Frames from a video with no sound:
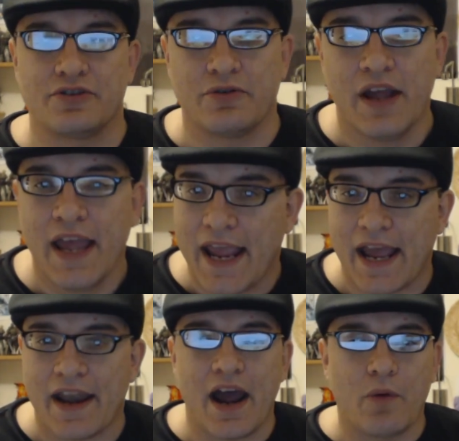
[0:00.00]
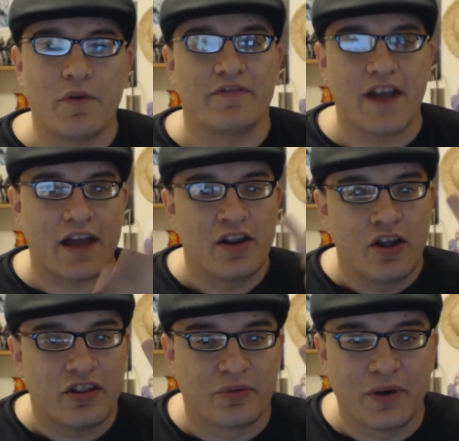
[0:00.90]
into. And now we've got
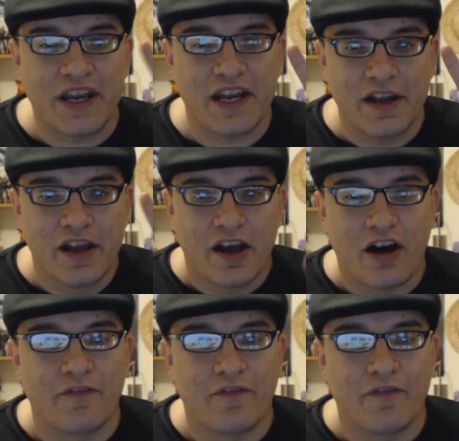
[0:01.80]
3